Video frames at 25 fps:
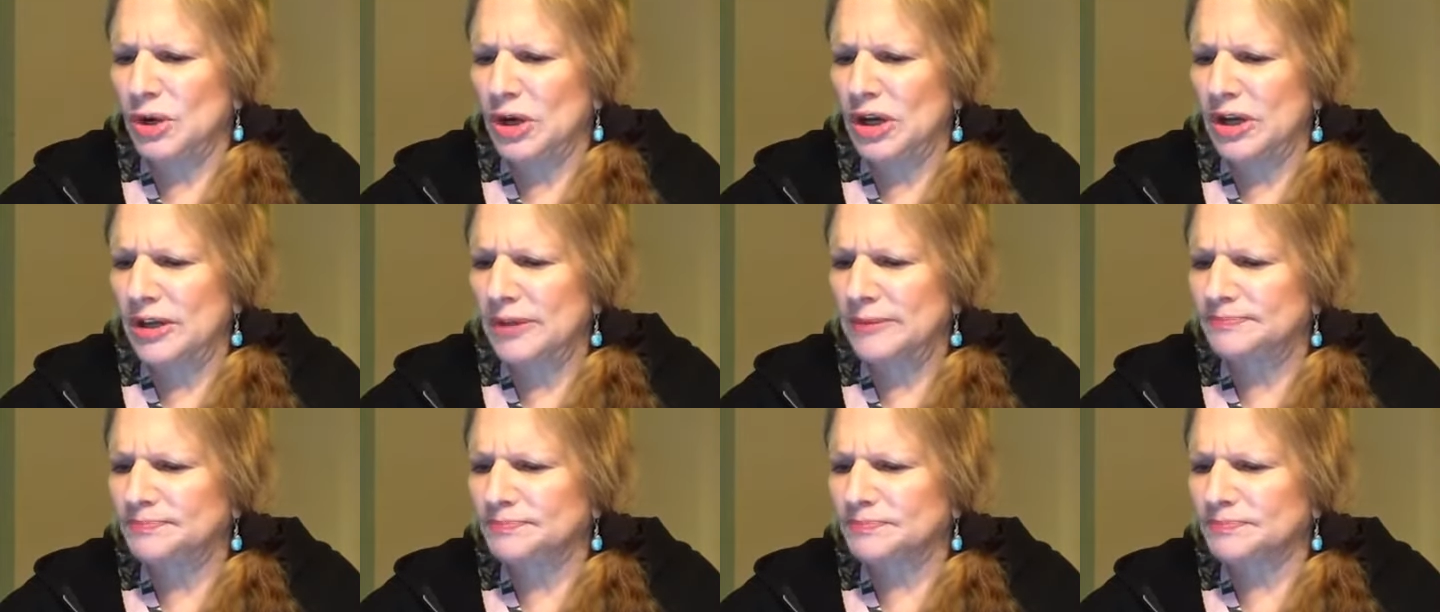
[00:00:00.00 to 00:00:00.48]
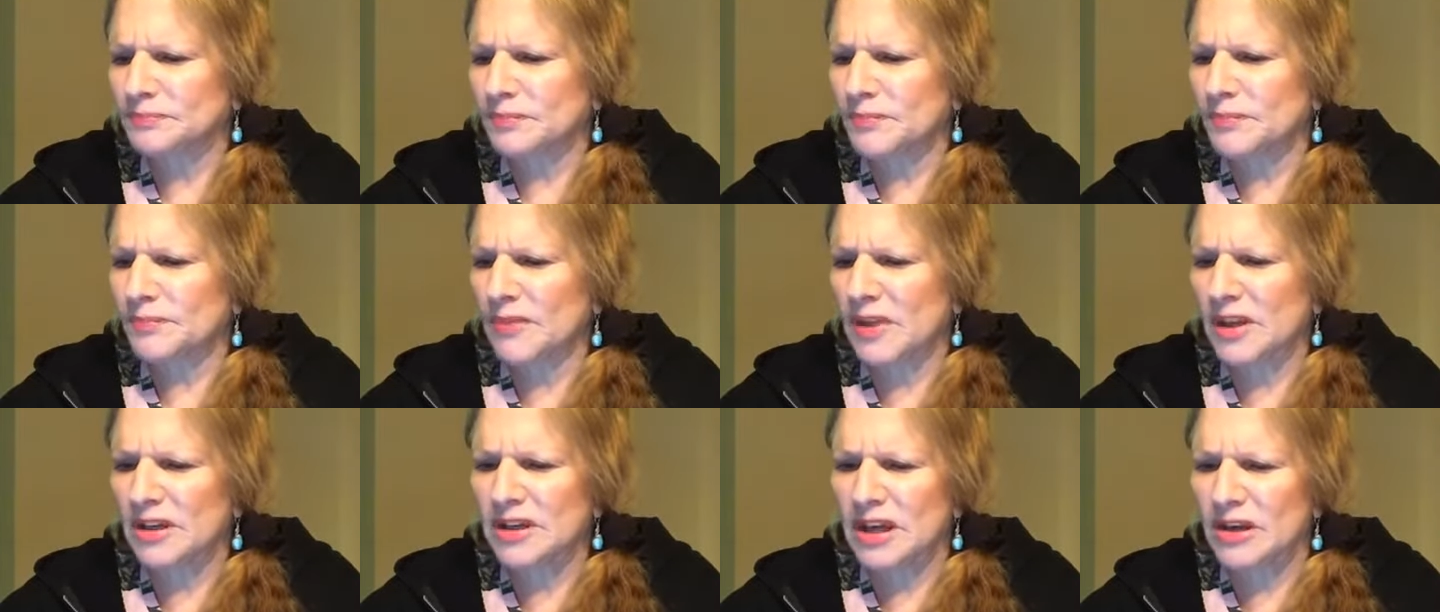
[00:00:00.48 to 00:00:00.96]
Uh,
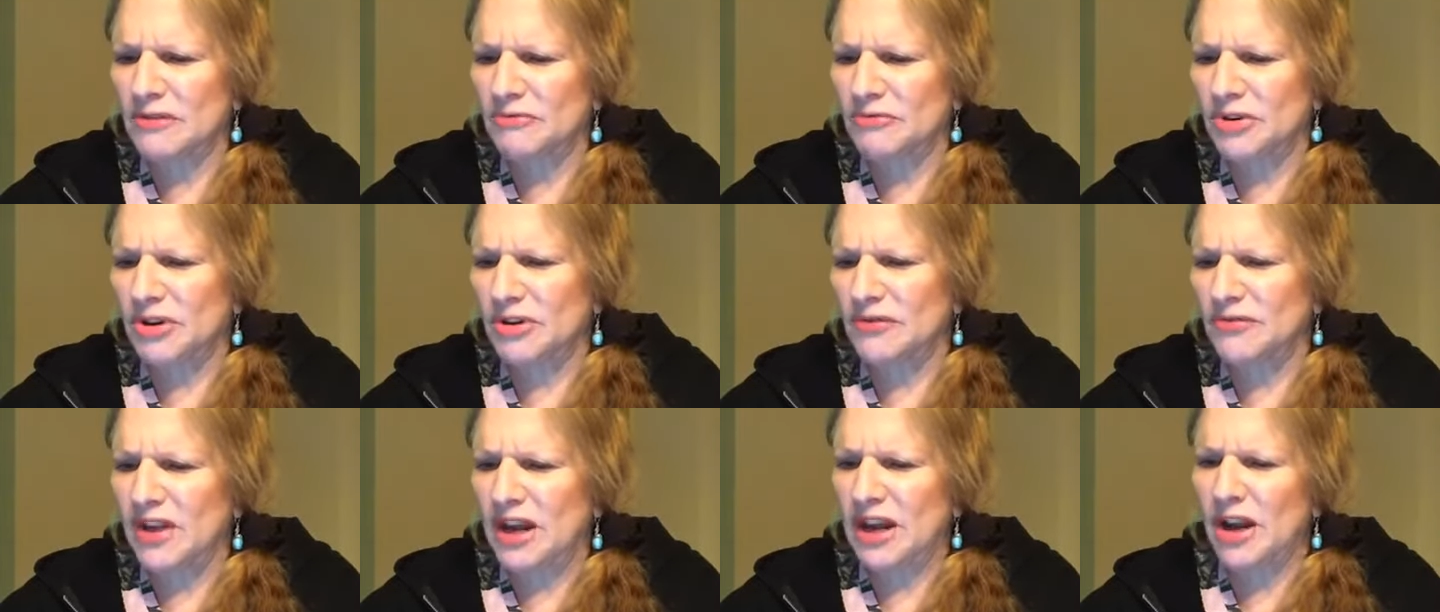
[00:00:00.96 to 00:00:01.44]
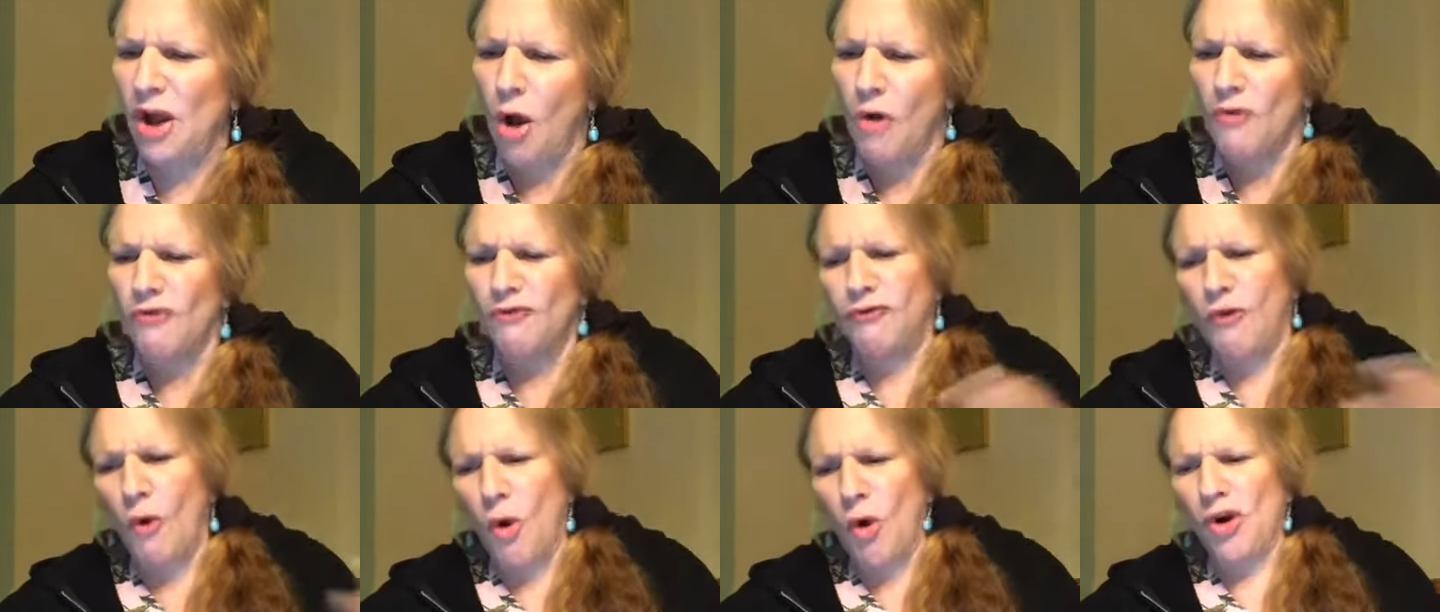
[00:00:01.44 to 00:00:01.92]
get rid of like
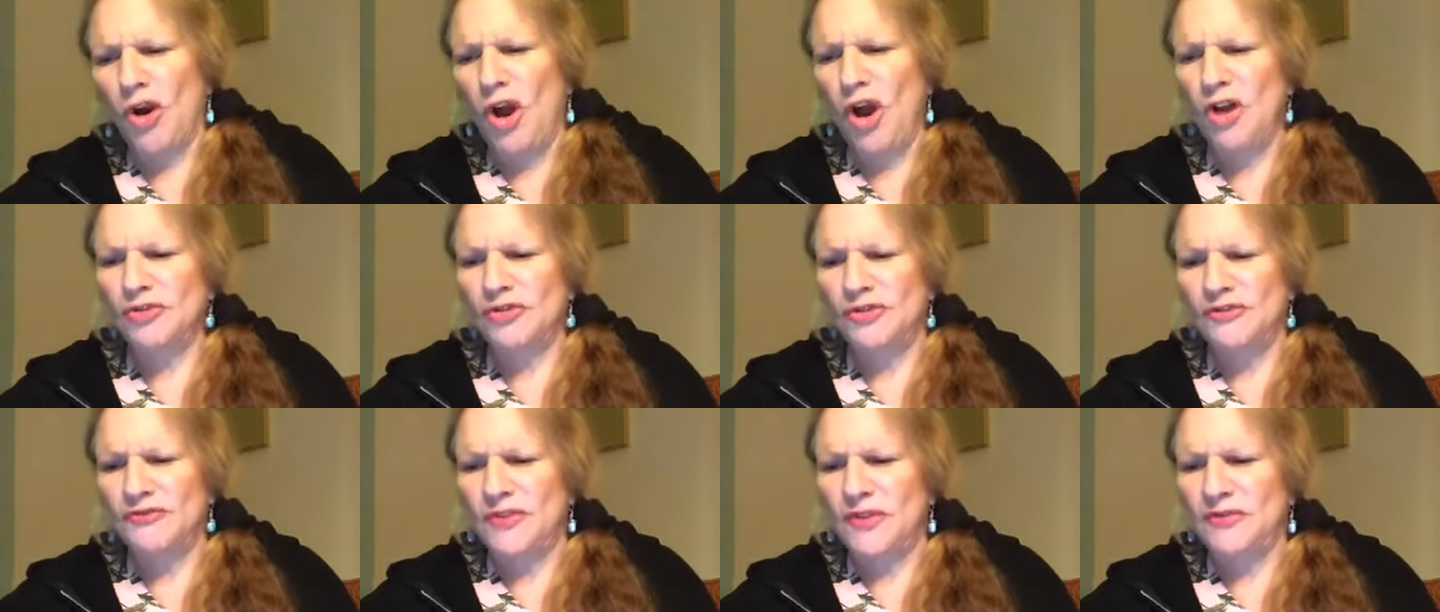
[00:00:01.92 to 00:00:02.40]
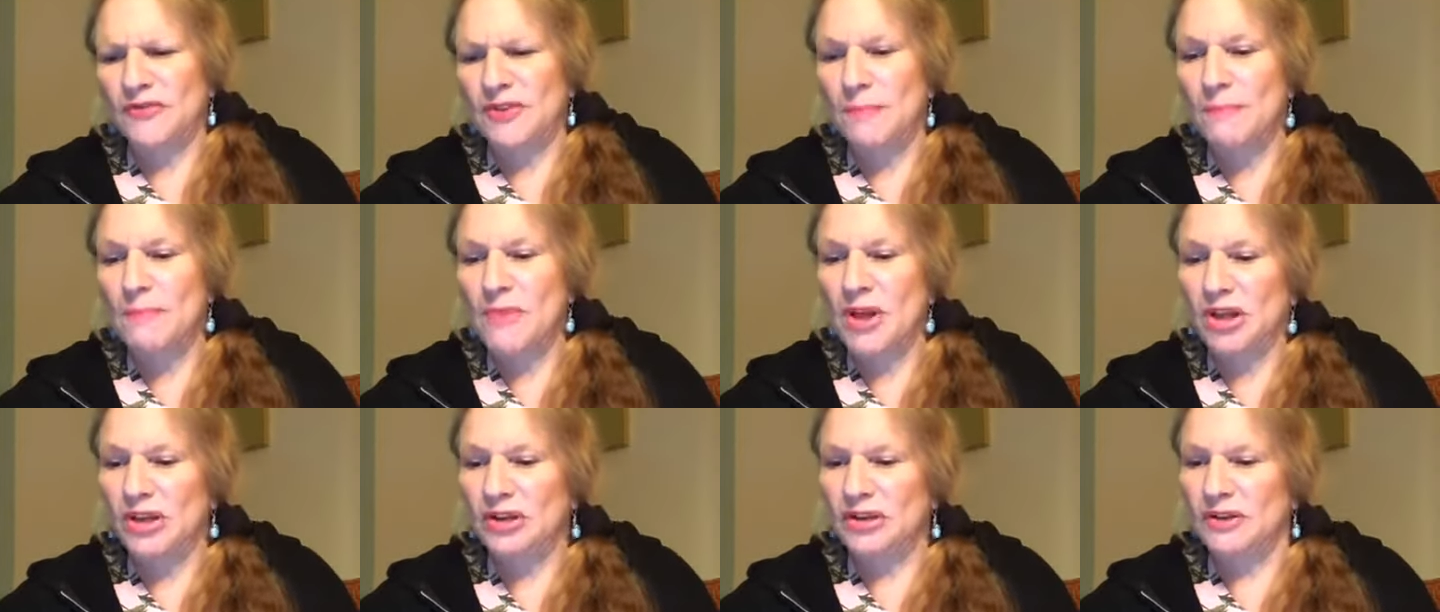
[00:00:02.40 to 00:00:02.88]
450
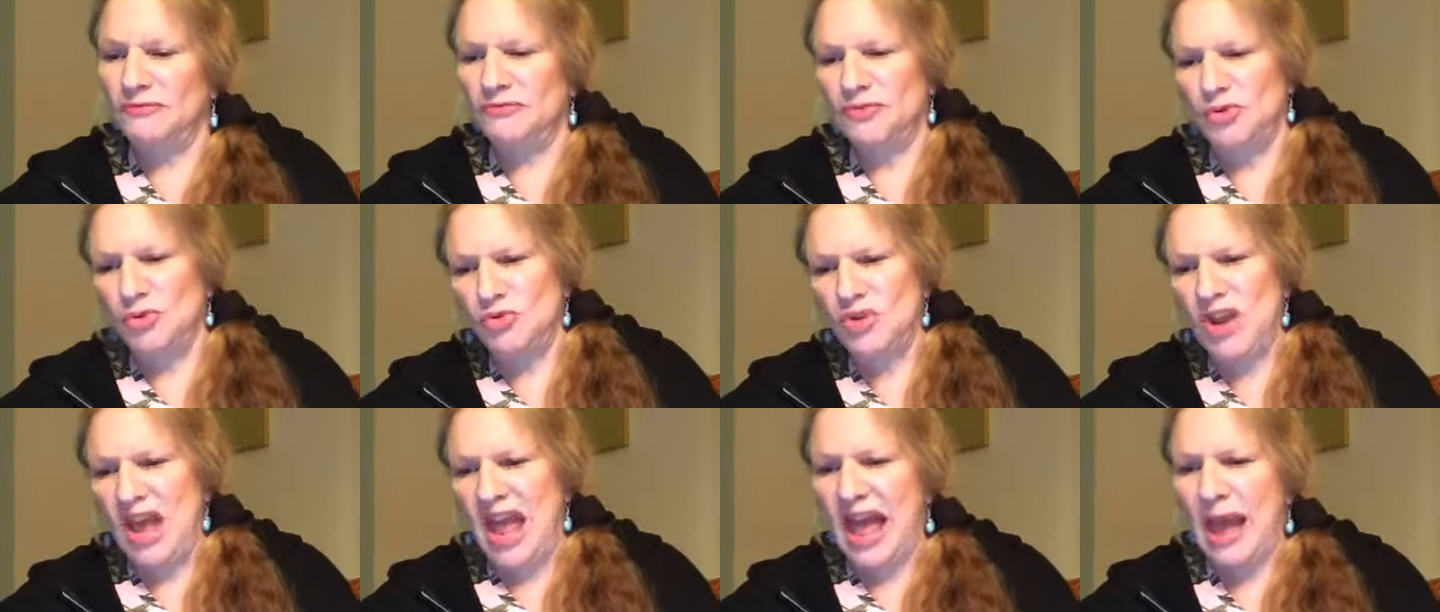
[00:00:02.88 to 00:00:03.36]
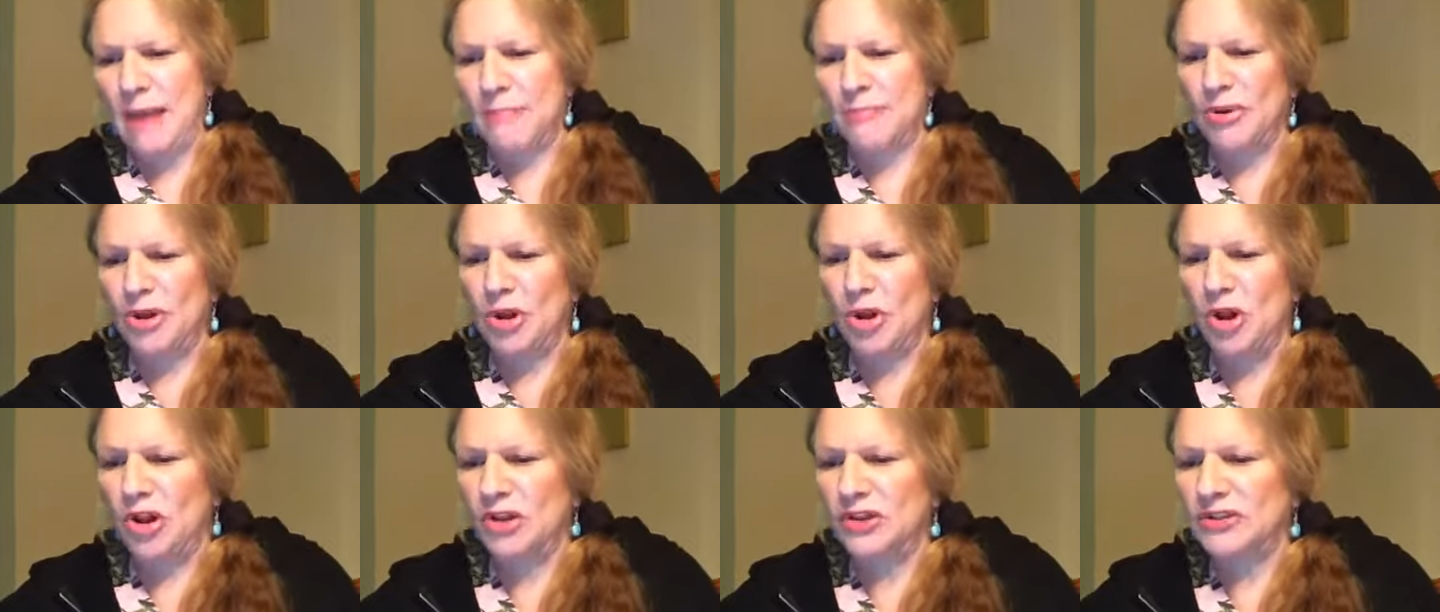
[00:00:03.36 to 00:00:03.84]
million of new
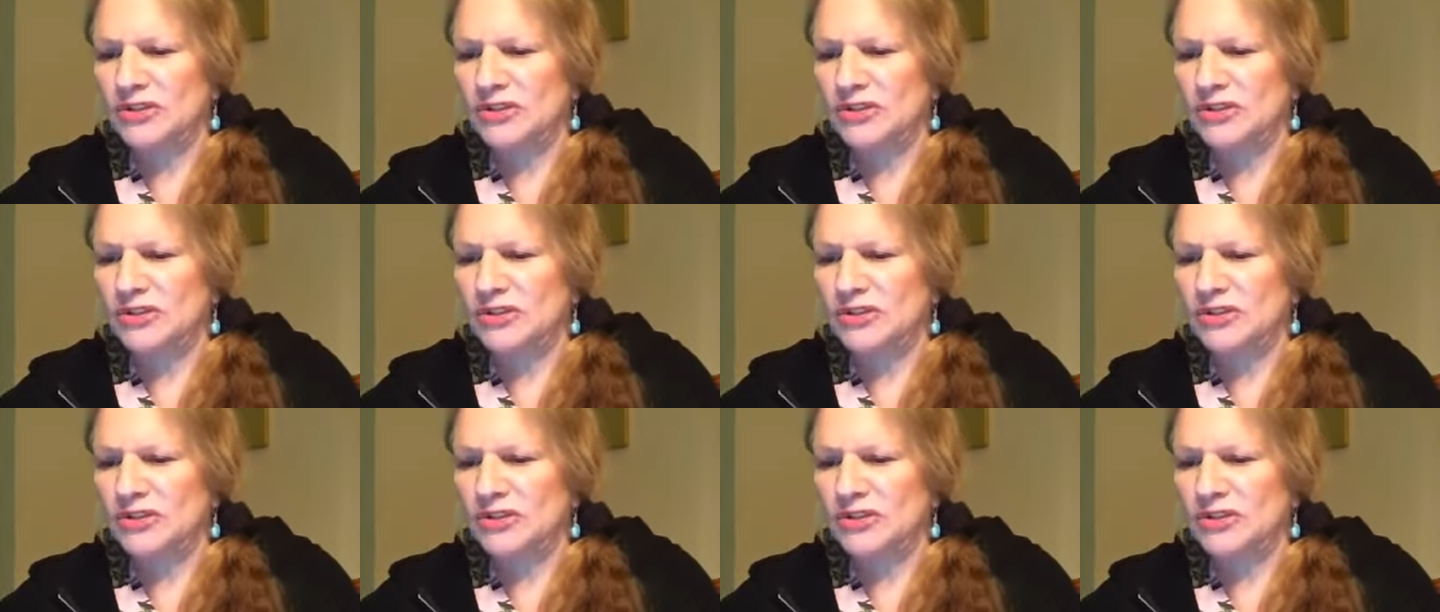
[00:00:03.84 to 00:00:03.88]
capital